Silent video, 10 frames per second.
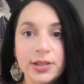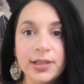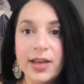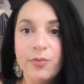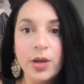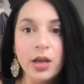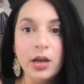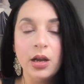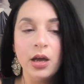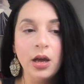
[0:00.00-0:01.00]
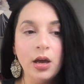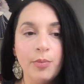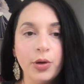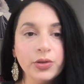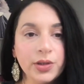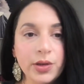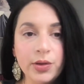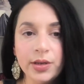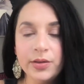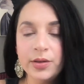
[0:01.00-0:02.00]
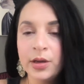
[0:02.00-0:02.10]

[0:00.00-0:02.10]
they've been persecuted,